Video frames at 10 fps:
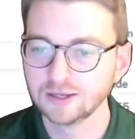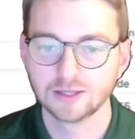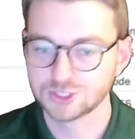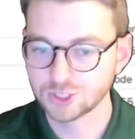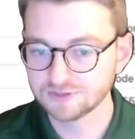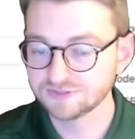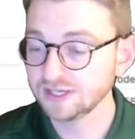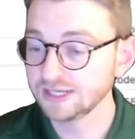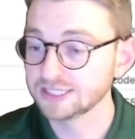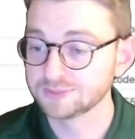The service
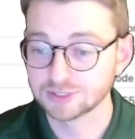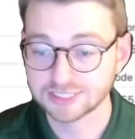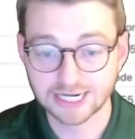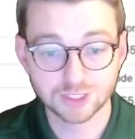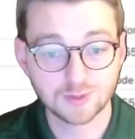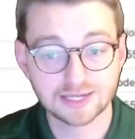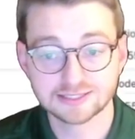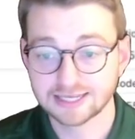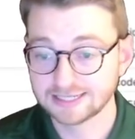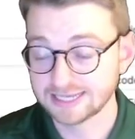fee is percentage-based
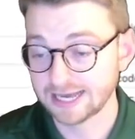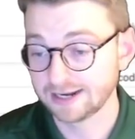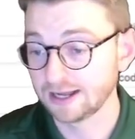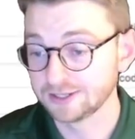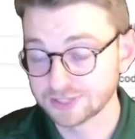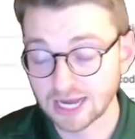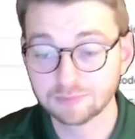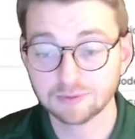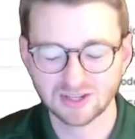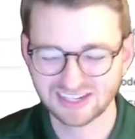and is added on top,
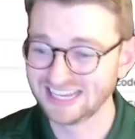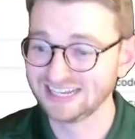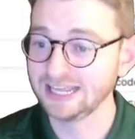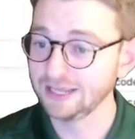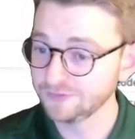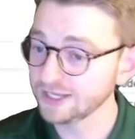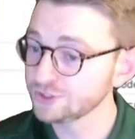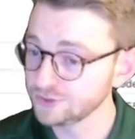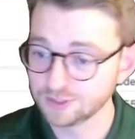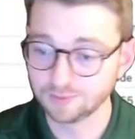again, if they
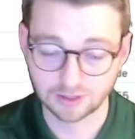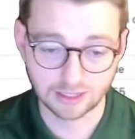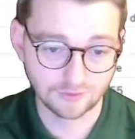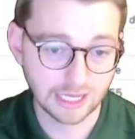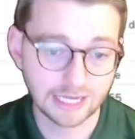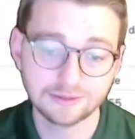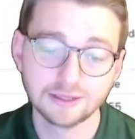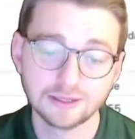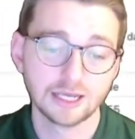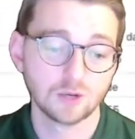choose to book online.
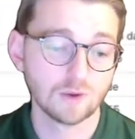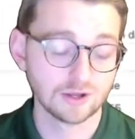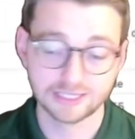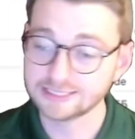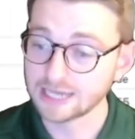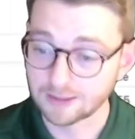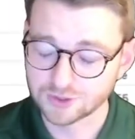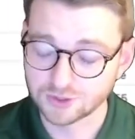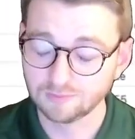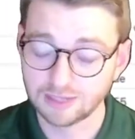And while it is
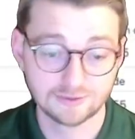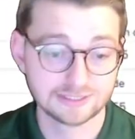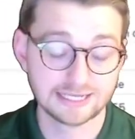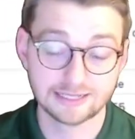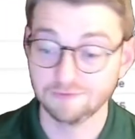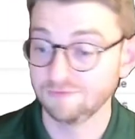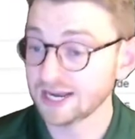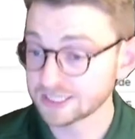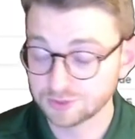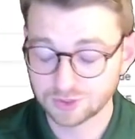optional, I would say that the
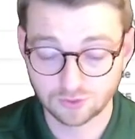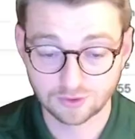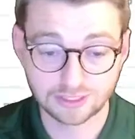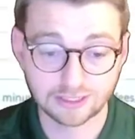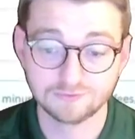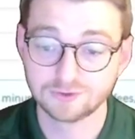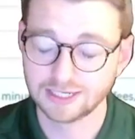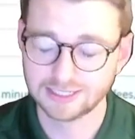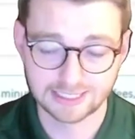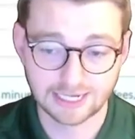vast majority of
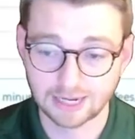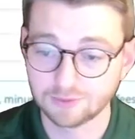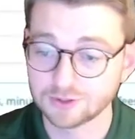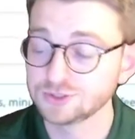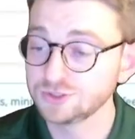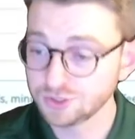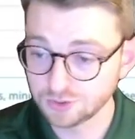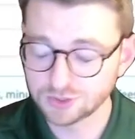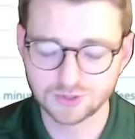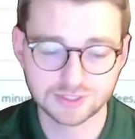transient campers do
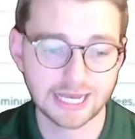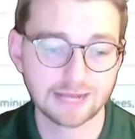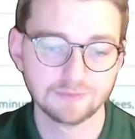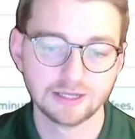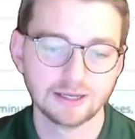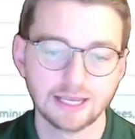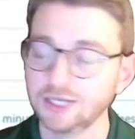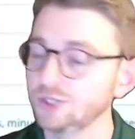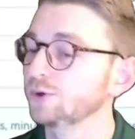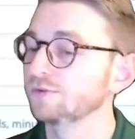choose that,
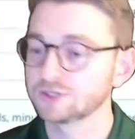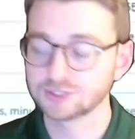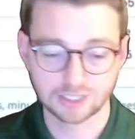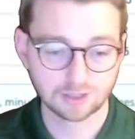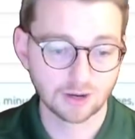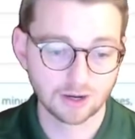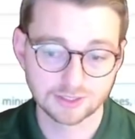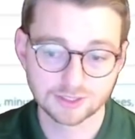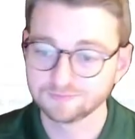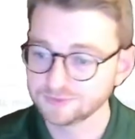and universally our
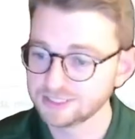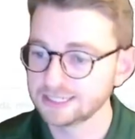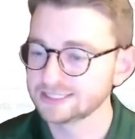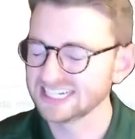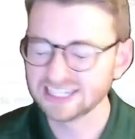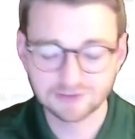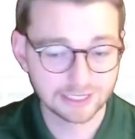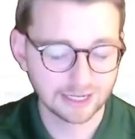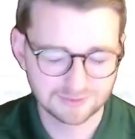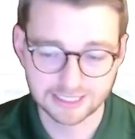parks see a significant
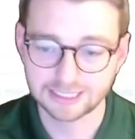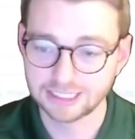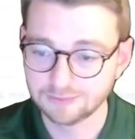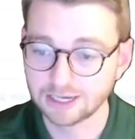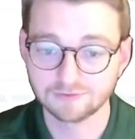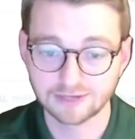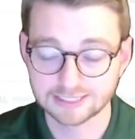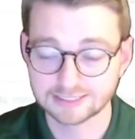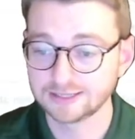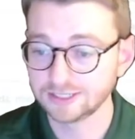uptick in the amount of guests that they